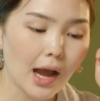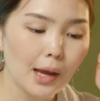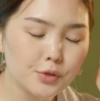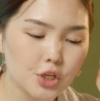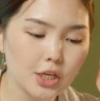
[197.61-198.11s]

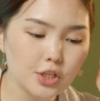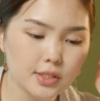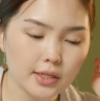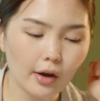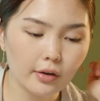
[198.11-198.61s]
I'm
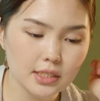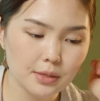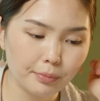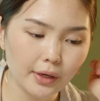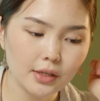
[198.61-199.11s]
changing the
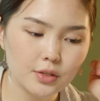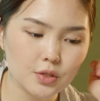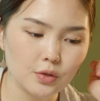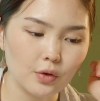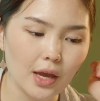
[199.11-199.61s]
currency pair
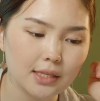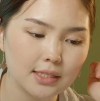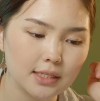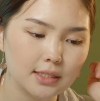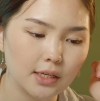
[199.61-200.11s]
to
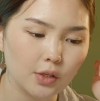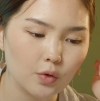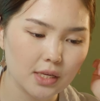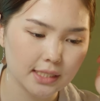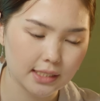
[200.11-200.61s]

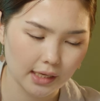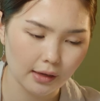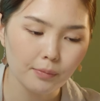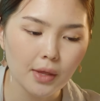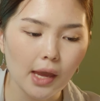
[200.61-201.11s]

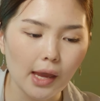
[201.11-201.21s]
NZD/USD